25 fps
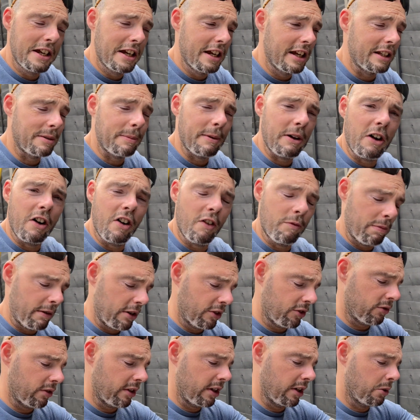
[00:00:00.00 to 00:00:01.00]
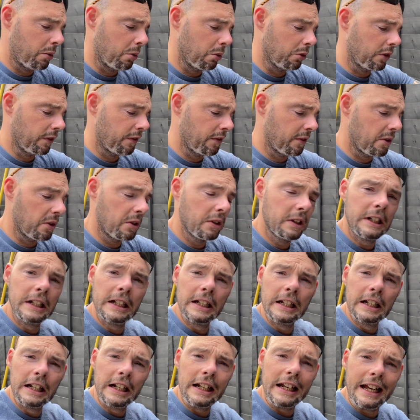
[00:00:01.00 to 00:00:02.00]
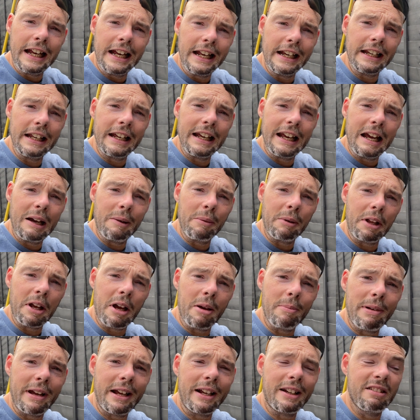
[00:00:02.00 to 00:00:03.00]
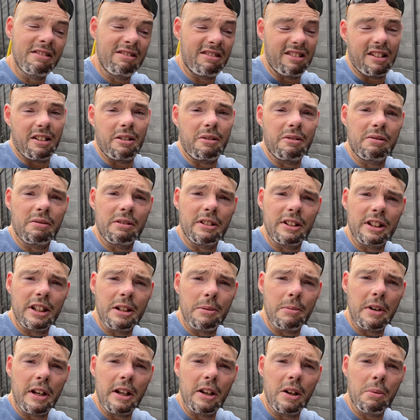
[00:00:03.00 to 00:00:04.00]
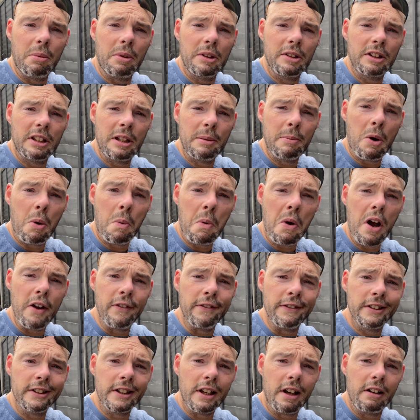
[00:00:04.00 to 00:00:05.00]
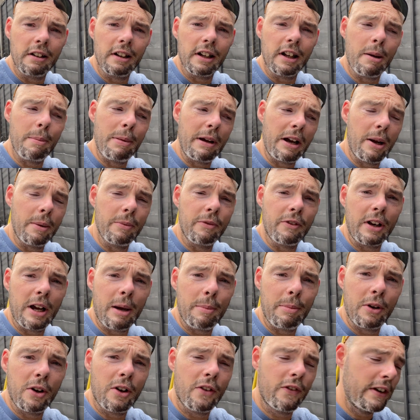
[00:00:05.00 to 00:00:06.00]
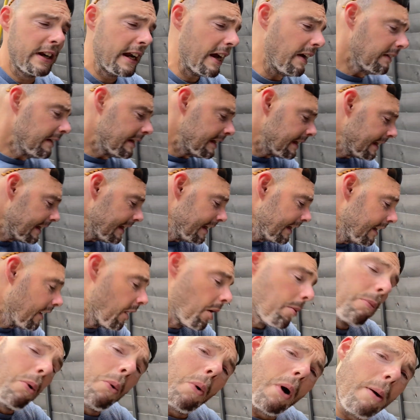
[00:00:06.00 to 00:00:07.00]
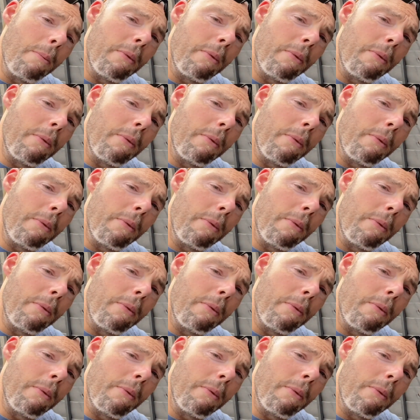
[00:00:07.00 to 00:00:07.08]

It's about 3:30, 3:45, and when I go back, you know, I want to see my little one, see my wife. So I'm going to go back home for a cup of coffee now. But what I